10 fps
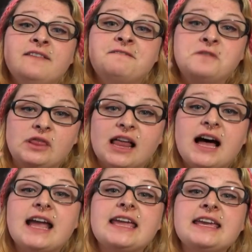
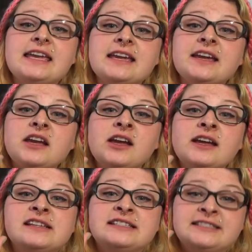flying
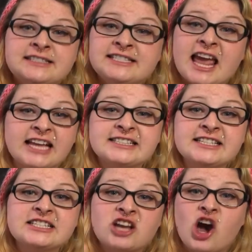
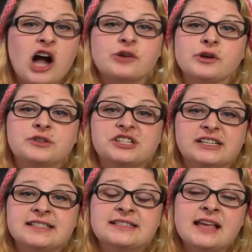Texas
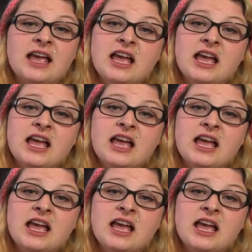cockroaches